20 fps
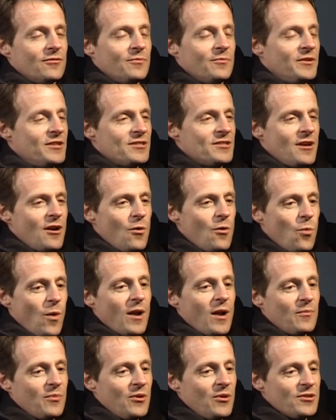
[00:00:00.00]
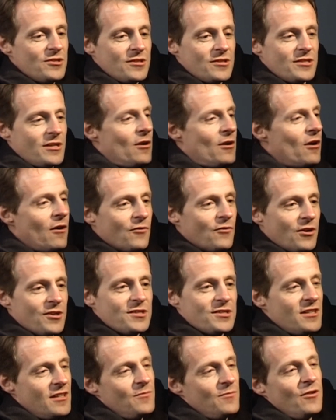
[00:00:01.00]
But there's no one person I say, I've got to see
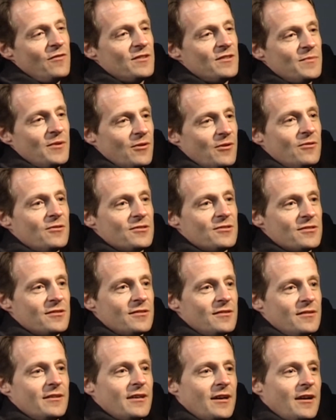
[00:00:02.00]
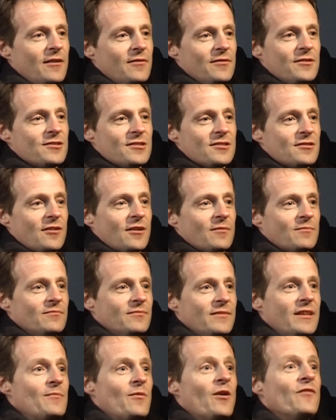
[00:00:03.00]
their movies because this is like
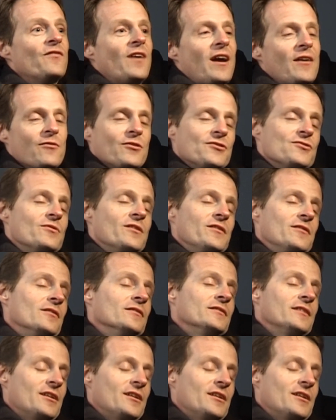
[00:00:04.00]
they're my favourites or anything like that.